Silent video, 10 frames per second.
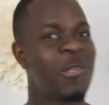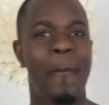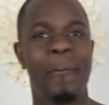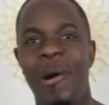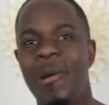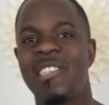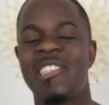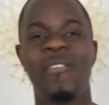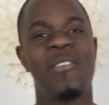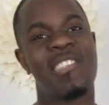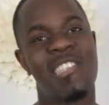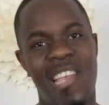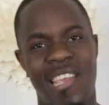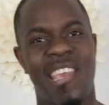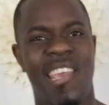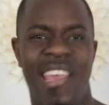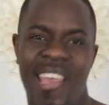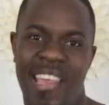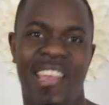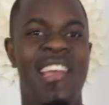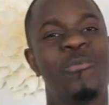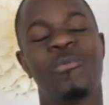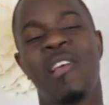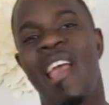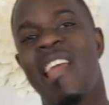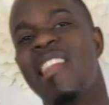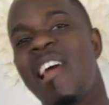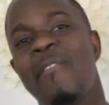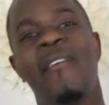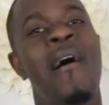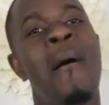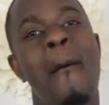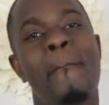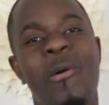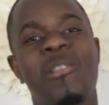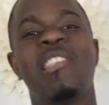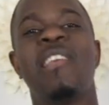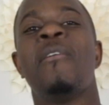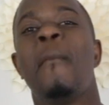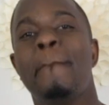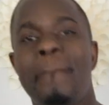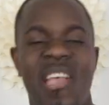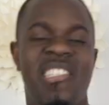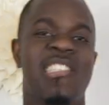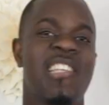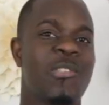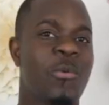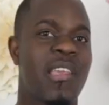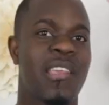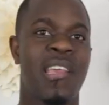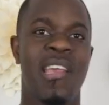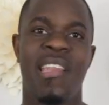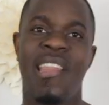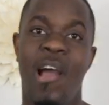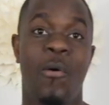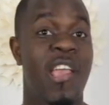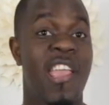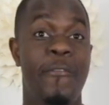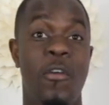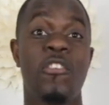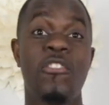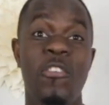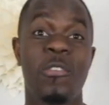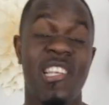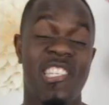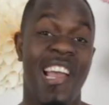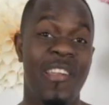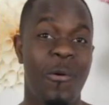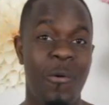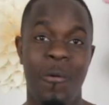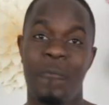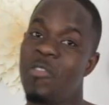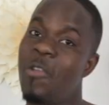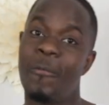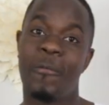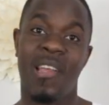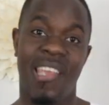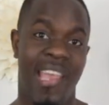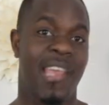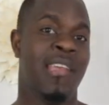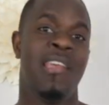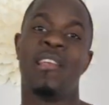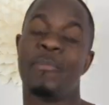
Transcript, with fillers: it's your boy Stephen Seki here. Another positive message this week. Now, if you're new to the channel, don't forget,